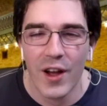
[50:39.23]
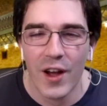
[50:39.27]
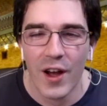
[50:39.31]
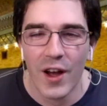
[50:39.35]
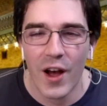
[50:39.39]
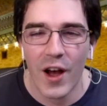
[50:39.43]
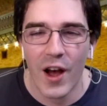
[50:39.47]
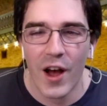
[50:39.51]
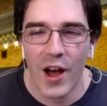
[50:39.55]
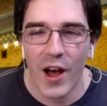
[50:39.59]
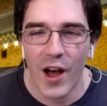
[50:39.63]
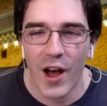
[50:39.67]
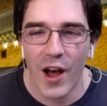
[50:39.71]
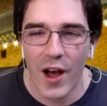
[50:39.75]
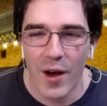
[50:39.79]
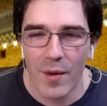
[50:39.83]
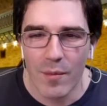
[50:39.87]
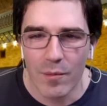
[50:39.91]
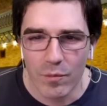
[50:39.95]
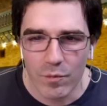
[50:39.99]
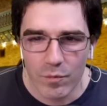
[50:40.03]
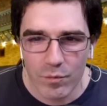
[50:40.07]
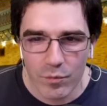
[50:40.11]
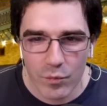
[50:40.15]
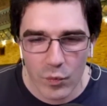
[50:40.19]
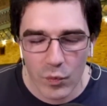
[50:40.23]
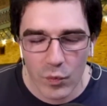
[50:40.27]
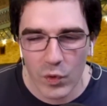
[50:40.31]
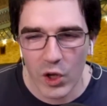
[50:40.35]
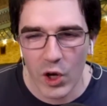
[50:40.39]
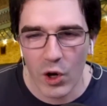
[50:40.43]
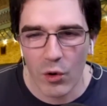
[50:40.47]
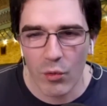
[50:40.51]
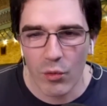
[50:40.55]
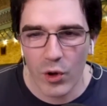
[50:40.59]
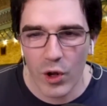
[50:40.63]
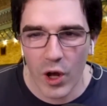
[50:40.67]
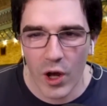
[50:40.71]
Um, you know,
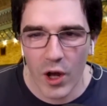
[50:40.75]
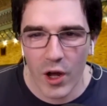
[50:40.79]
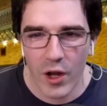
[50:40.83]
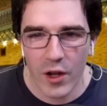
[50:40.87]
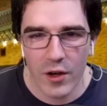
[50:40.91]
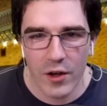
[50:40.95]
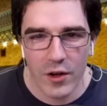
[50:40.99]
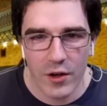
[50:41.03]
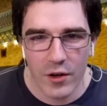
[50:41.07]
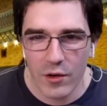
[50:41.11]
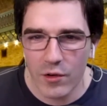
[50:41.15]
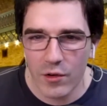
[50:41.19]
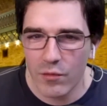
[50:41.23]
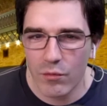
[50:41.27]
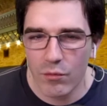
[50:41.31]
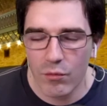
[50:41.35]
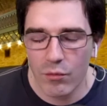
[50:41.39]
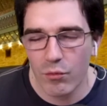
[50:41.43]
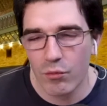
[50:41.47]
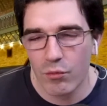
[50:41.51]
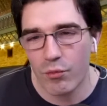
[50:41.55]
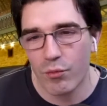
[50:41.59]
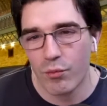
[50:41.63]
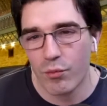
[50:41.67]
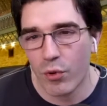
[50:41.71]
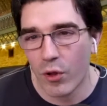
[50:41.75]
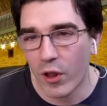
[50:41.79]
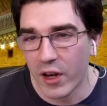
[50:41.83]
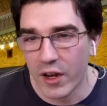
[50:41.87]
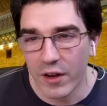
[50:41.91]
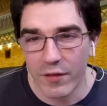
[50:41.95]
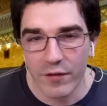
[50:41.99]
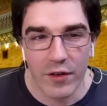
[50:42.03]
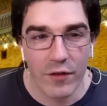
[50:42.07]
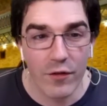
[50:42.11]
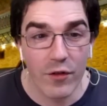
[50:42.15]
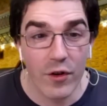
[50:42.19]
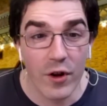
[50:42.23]
got plenty of
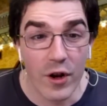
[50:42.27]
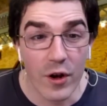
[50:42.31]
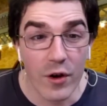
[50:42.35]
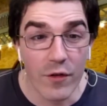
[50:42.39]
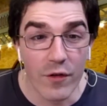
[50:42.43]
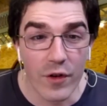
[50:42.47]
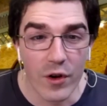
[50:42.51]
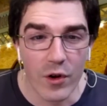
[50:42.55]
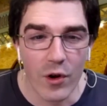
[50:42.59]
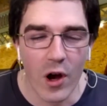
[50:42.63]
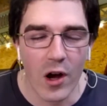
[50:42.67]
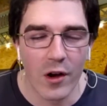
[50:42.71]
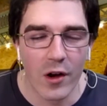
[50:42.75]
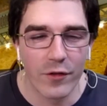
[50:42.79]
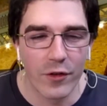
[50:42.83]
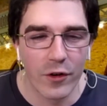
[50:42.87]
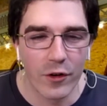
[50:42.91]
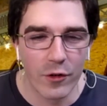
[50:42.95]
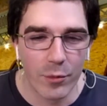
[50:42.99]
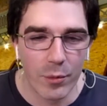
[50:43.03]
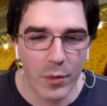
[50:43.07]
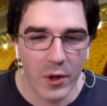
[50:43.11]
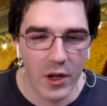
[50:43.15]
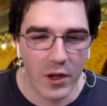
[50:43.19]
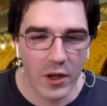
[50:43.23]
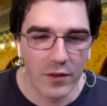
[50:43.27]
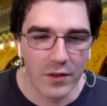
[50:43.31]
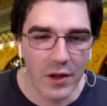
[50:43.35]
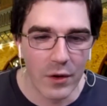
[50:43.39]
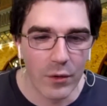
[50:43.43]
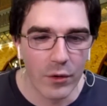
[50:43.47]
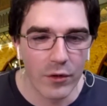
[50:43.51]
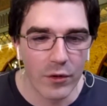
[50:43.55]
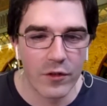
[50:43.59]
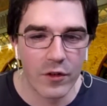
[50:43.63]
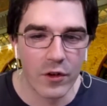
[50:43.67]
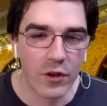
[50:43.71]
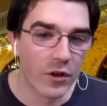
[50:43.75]
different interview offers because he was
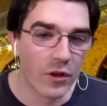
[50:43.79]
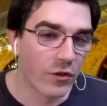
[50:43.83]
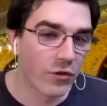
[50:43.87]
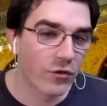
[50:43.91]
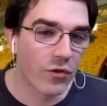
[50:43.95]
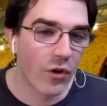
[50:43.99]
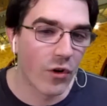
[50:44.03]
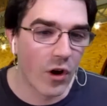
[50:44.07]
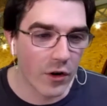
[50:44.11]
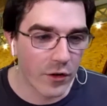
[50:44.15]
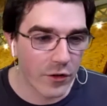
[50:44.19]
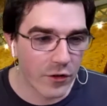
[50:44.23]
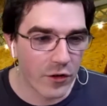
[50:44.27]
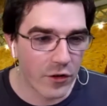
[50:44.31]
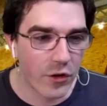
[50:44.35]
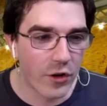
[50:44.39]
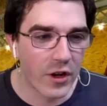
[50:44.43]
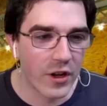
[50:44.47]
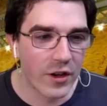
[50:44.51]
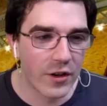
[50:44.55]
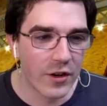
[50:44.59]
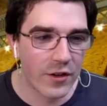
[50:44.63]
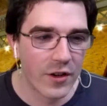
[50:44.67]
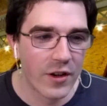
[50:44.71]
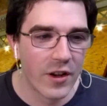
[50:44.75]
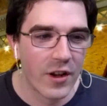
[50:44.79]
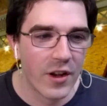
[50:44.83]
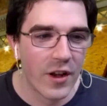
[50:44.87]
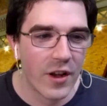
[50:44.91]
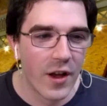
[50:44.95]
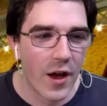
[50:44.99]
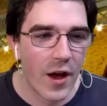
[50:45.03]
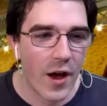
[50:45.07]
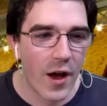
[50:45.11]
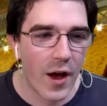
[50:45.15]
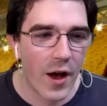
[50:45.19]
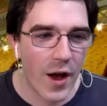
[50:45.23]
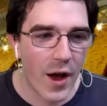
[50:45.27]
still a strong student.
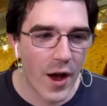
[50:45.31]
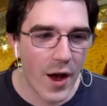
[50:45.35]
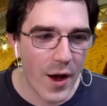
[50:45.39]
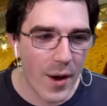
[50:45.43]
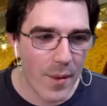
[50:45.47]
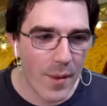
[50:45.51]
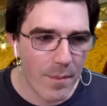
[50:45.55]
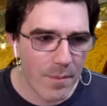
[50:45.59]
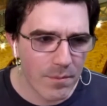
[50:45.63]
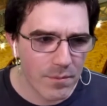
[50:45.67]
Um,